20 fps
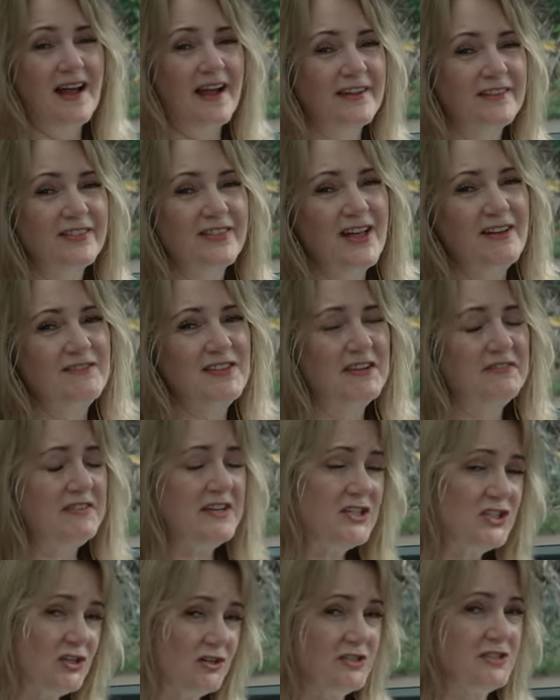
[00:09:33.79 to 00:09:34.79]
I love that
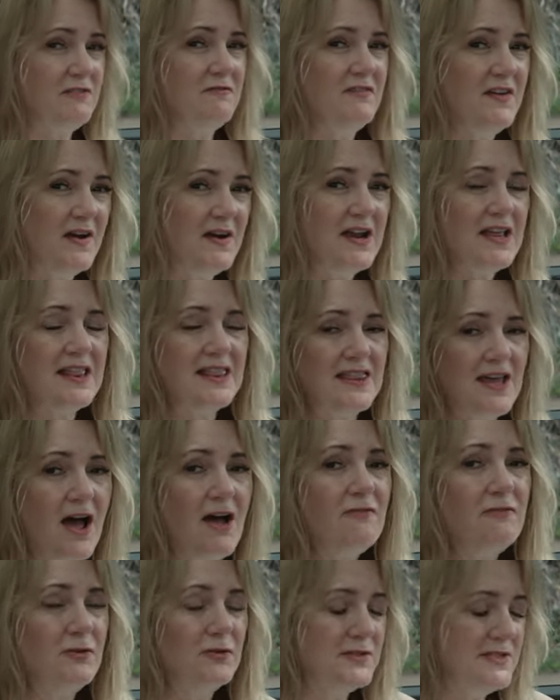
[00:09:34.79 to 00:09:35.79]
feature. It's a very
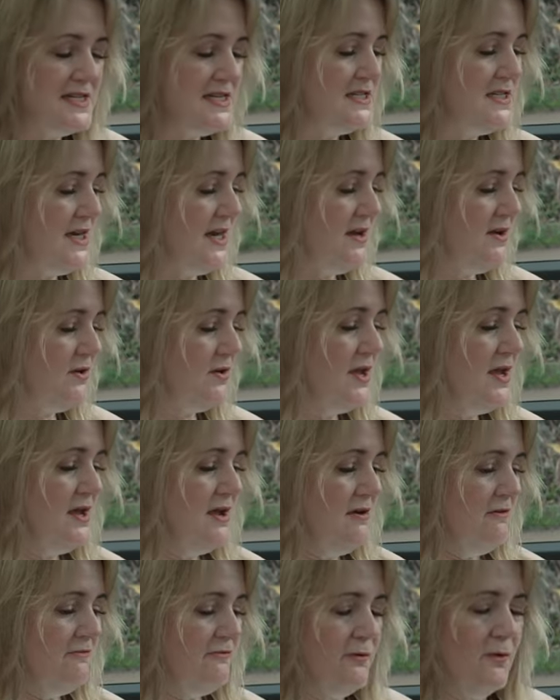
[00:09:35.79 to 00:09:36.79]
thoughtful detail
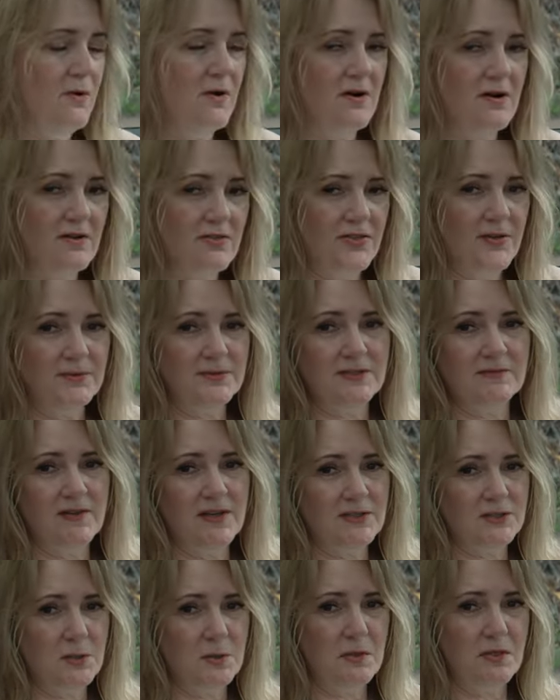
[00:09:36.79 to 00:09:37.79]
for those of
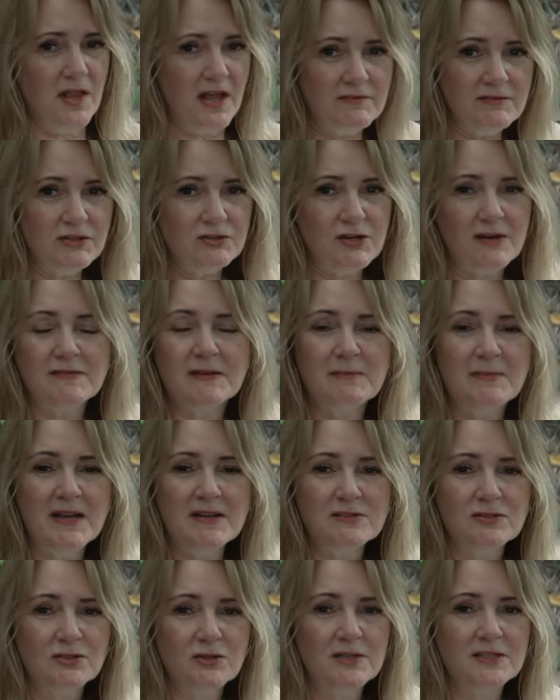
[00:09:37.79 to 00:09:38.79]
us who love to drive a
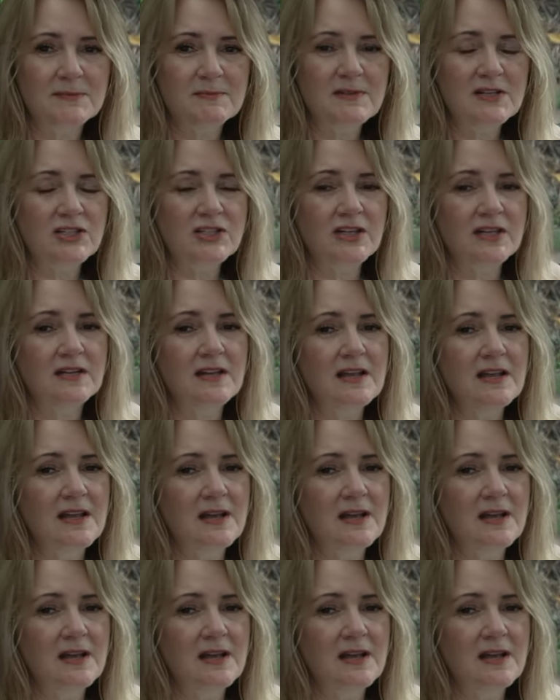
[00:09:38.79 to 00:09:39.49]
manual transmission,